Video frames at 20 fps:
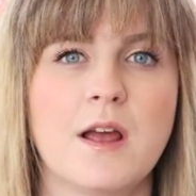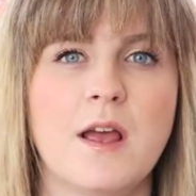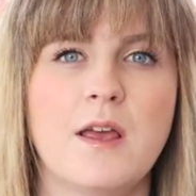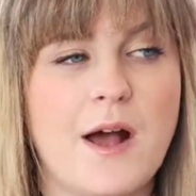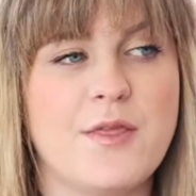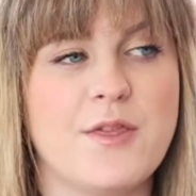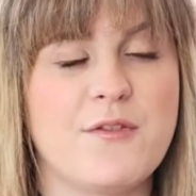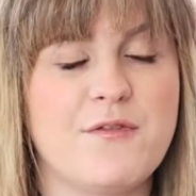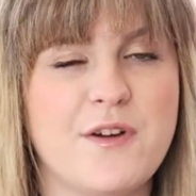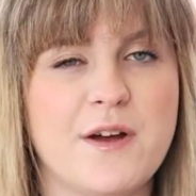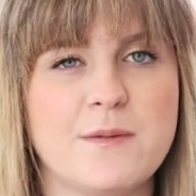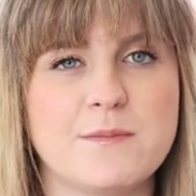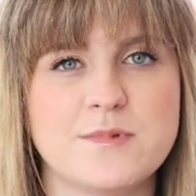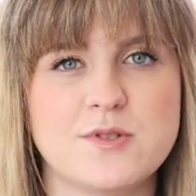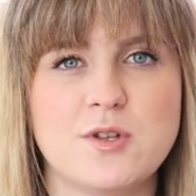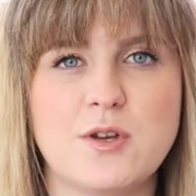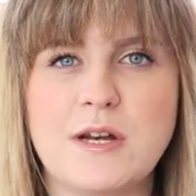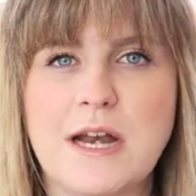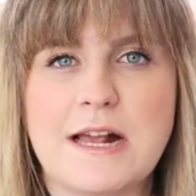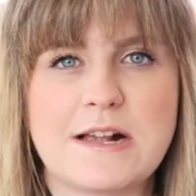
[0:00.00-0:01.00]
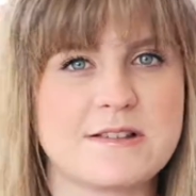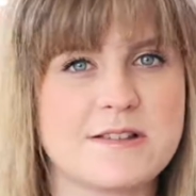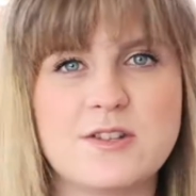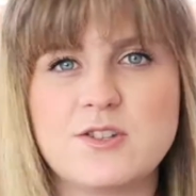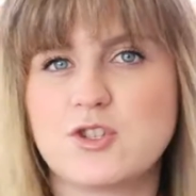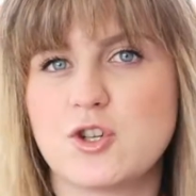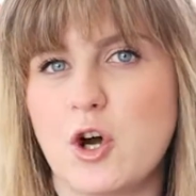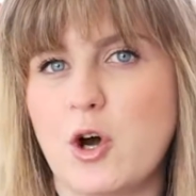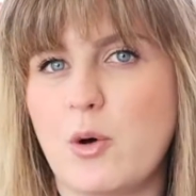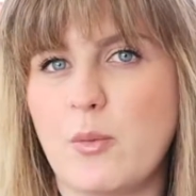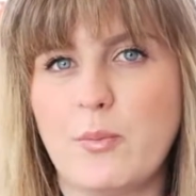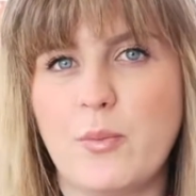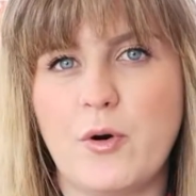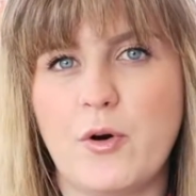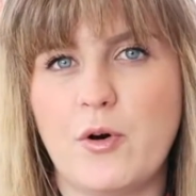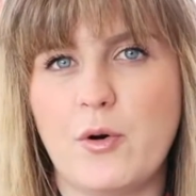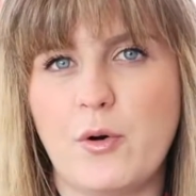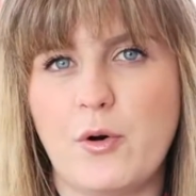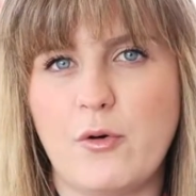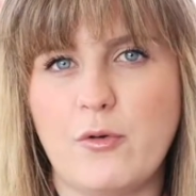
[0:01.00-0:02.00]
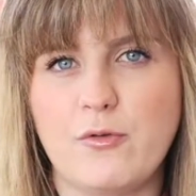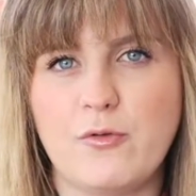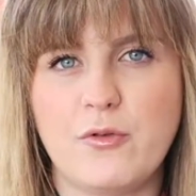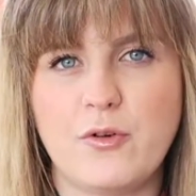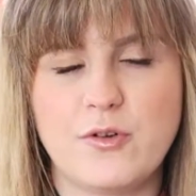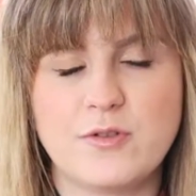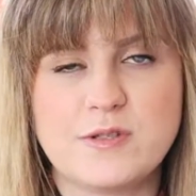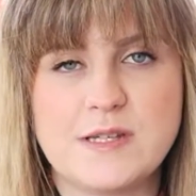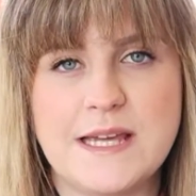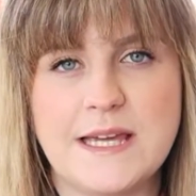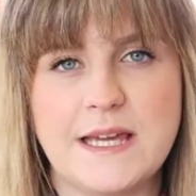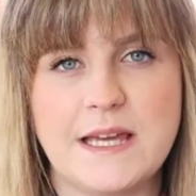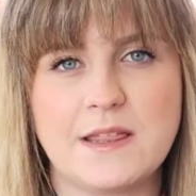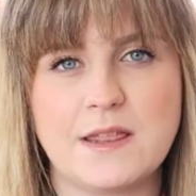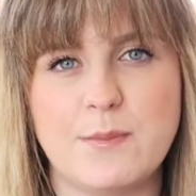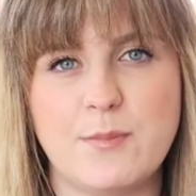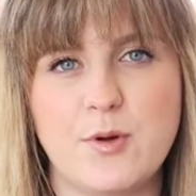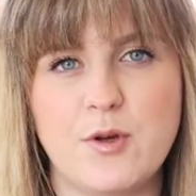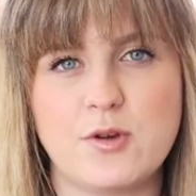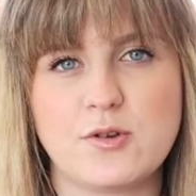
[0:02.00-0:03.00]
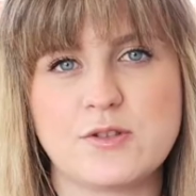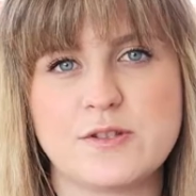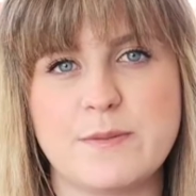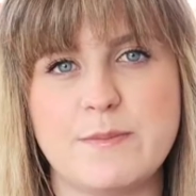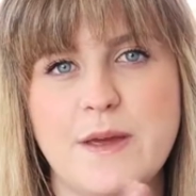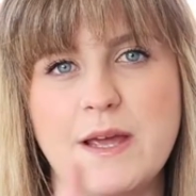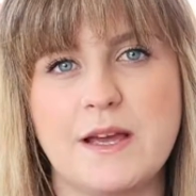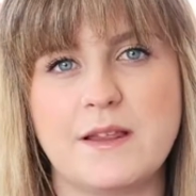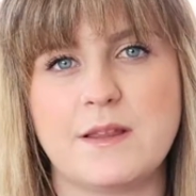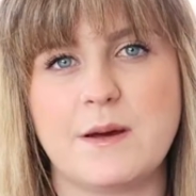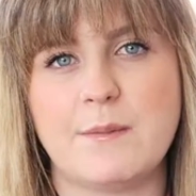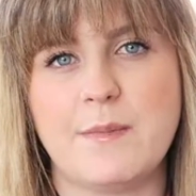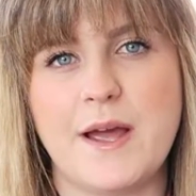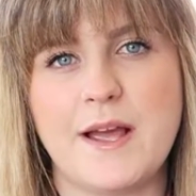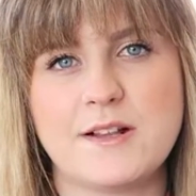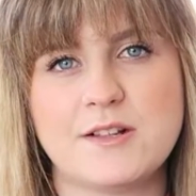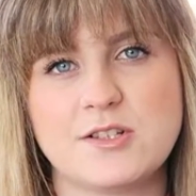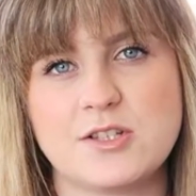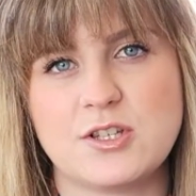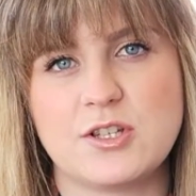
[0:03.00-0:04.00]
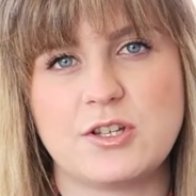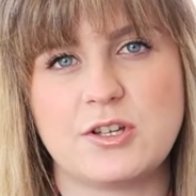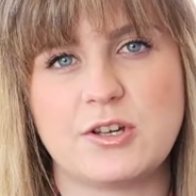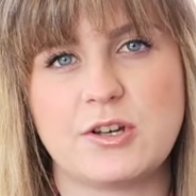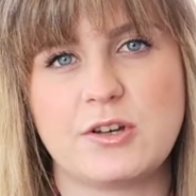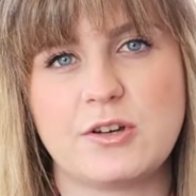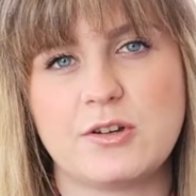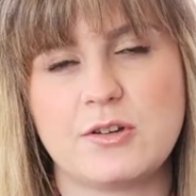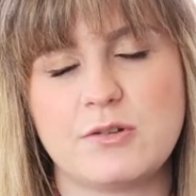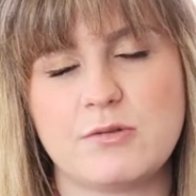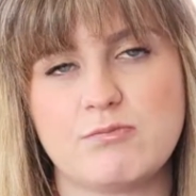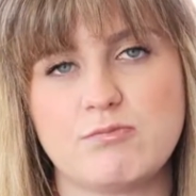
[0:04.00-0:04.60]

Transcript: and the films do an excellent job of taking the books and making them into,